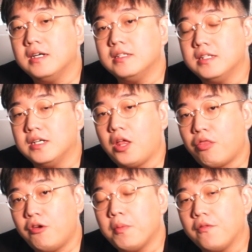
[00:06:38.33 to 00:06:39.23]
the
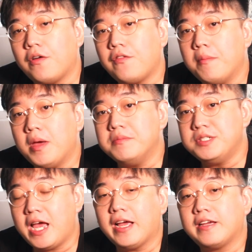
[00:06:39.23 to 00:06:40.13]
3.5mm
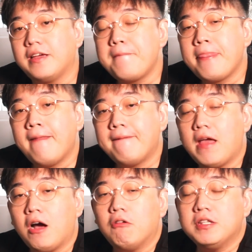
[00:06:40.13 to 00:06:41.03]
jack.
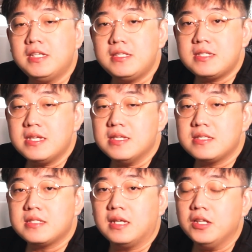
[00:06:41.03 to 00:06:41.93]
Now, this
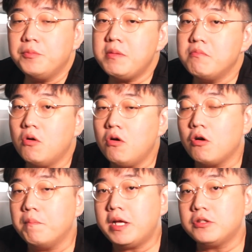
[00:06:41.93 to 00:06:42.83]
is a little bit more
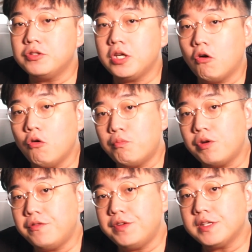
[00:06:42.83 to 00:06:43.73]
compared to the old
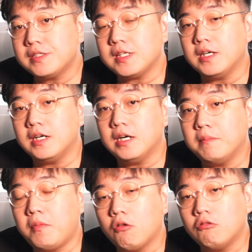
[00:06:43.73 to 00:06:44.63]
previous
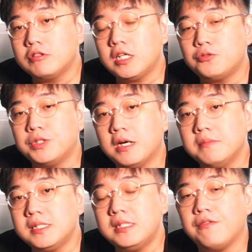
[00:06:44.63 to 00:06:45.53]
Paw Go Touch, which
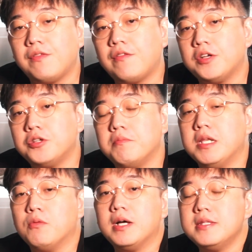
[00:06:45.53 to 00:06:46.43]
comes in at 500
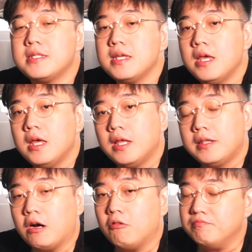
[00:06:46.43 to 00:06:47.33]
milliwatts.
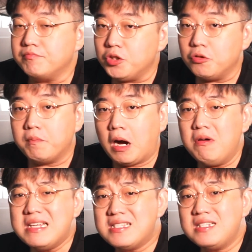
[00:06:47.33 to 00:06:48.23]
Now,
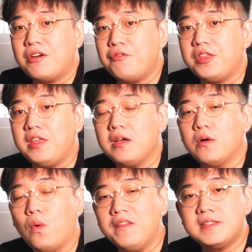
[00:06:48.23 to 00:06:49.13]
power isn't everything.
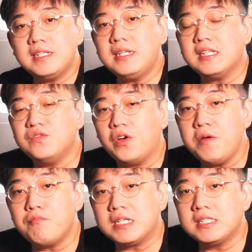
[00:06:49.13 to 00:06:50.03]
One thing that's very
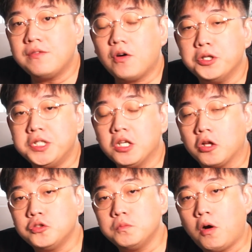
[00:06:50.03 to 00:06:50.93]
impressive on the
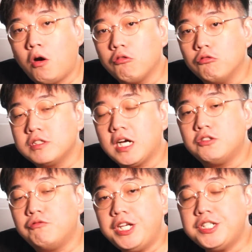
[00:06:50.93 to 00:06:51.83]
Lotoo Paw Go Touch
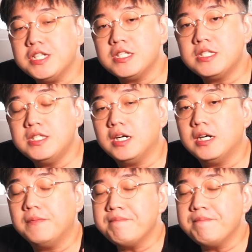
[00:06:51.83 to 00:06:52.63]
range is the